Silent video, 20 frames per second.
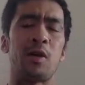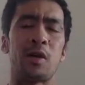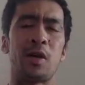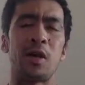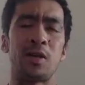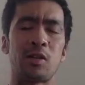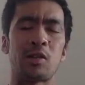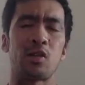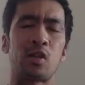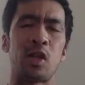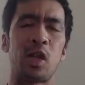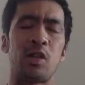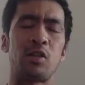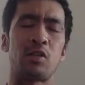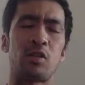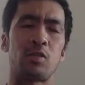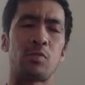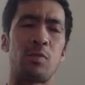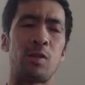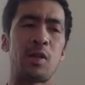Kinetic
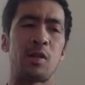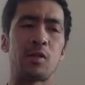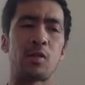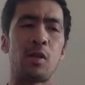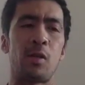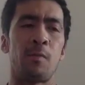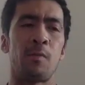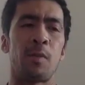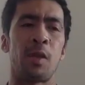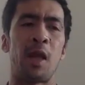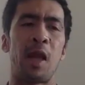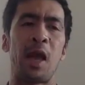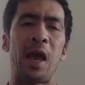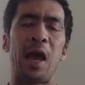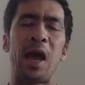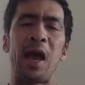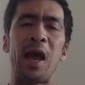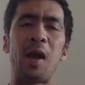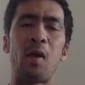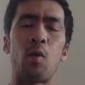chain just means
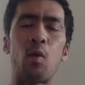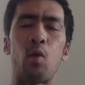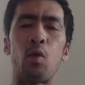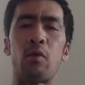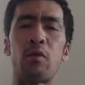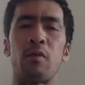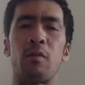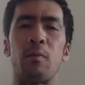how all